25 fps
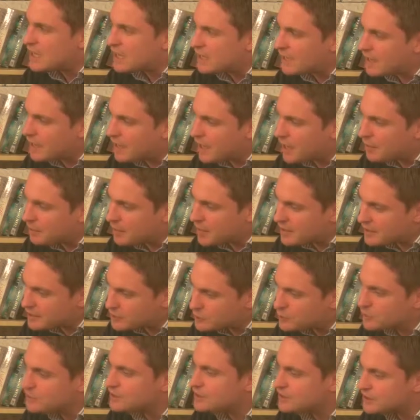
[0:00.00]
And in
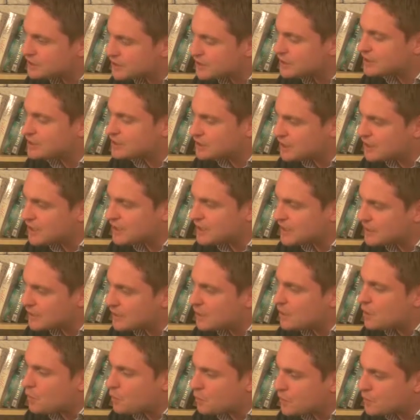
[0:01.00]
2016,
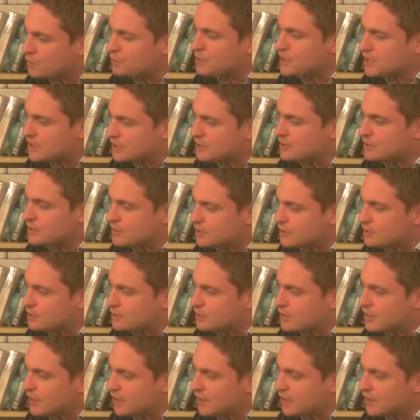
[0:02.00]
we really do